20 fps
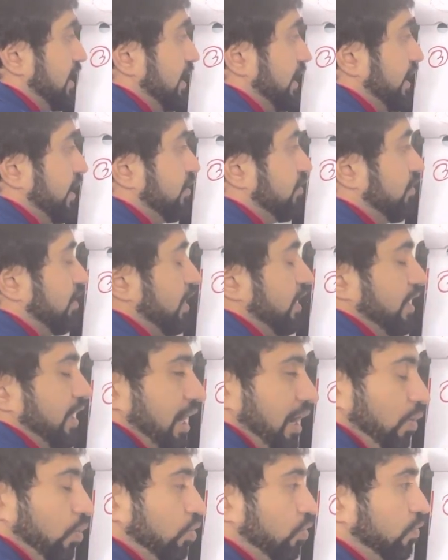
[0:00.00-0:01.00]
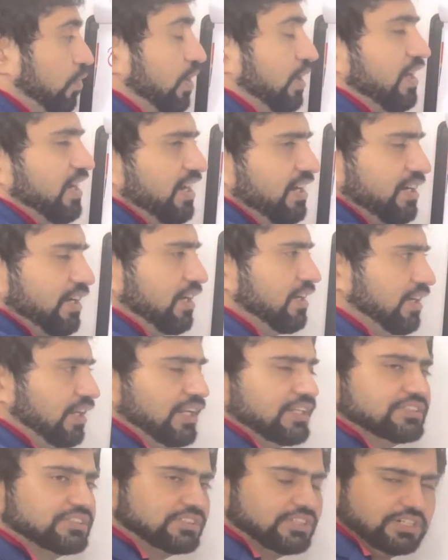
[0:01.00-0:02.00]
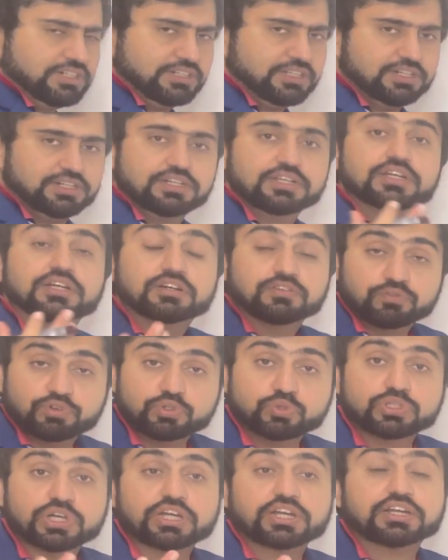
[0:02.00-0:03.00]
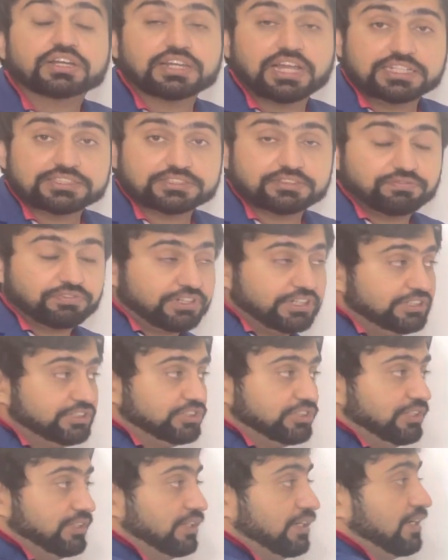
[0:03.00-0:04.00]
inward, outward, internal, external. We do the classification.